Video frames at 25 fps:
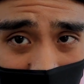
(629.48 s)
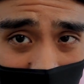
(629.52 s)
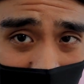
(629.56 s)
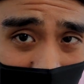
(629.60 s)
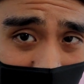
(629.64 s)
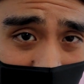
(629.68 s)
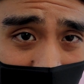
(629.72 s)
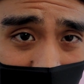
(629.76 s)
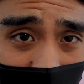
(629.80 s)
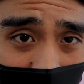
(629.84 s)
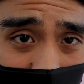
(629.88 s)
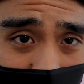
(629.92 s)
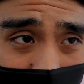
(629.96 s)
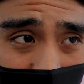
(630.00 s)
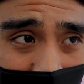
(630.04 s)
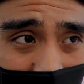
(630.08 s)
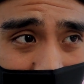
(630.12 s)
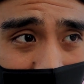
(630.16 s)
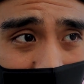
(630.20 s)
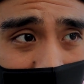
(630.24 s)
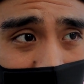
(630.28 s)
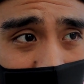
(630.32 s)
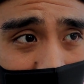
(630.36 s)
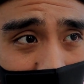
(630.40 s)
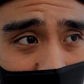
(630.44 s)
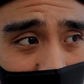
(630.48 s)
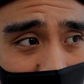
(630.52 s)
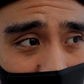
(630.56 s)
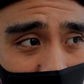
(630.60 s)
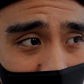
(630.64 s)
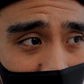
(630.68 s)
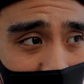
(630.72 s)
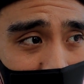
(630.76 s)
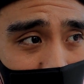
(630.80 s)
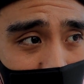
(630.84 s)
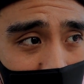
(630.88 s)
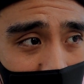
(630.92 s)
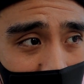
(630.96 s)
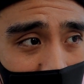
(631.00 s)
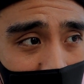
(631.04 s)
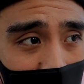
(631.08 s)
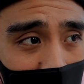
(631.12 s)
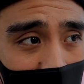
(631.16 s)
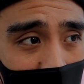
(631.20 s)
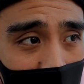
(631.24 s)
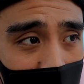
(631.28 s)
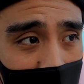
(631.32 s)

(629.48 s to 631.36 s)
and then buy yourself a camera.